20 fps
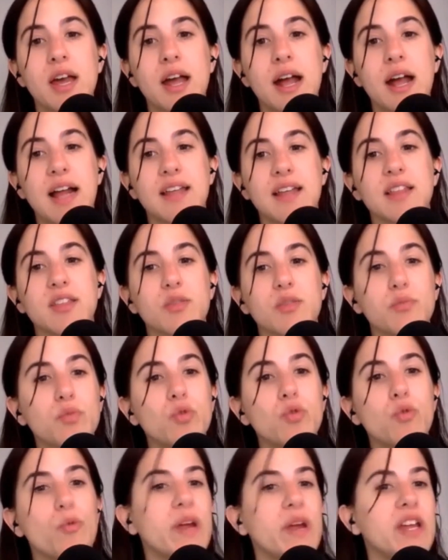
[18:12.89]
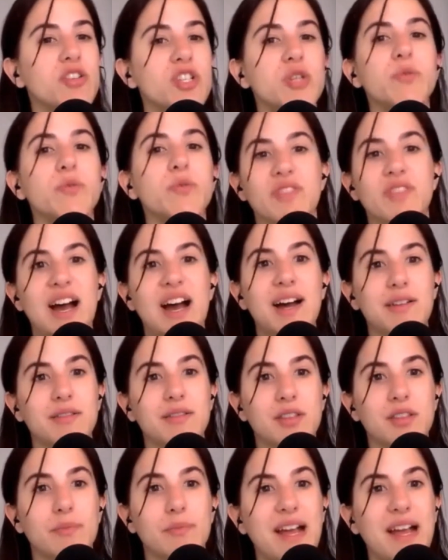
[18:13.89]
I think the more we can do with that,
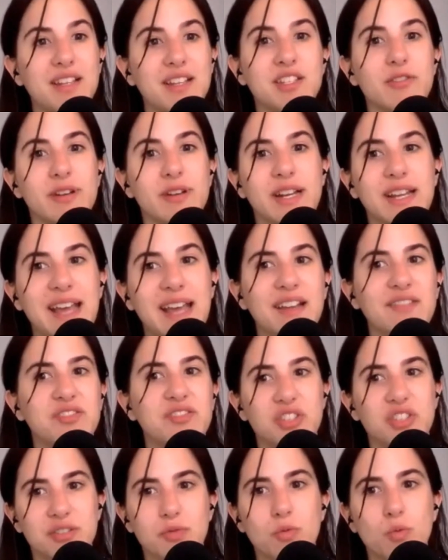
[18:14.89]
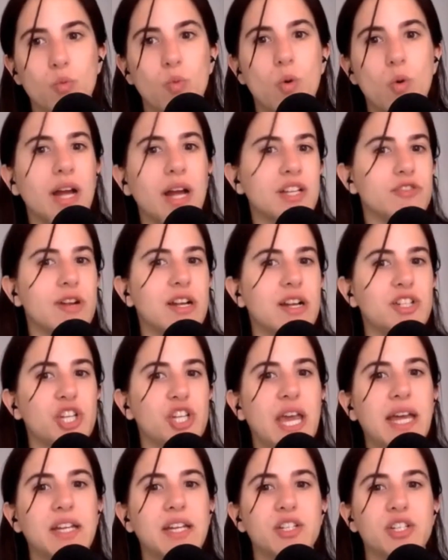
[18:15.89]
the better. And again, just wider
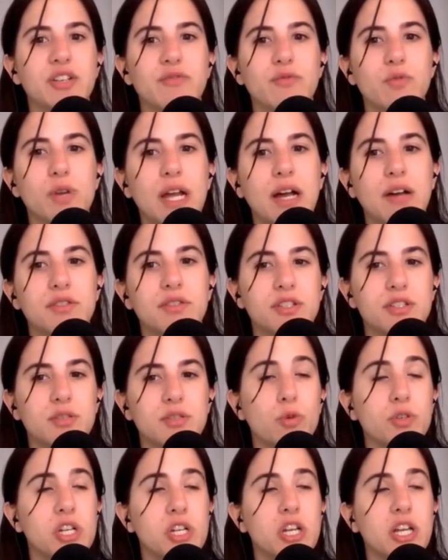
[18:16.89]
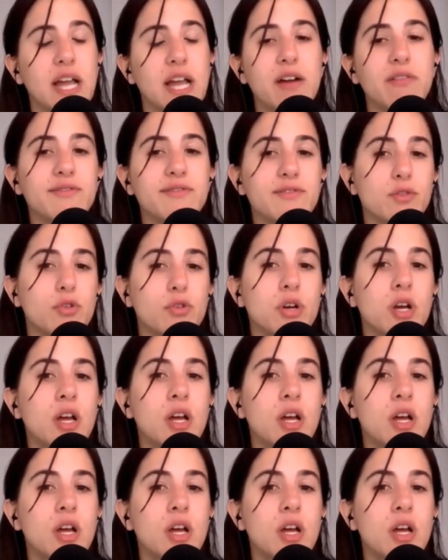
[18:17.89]
education of what to look out for.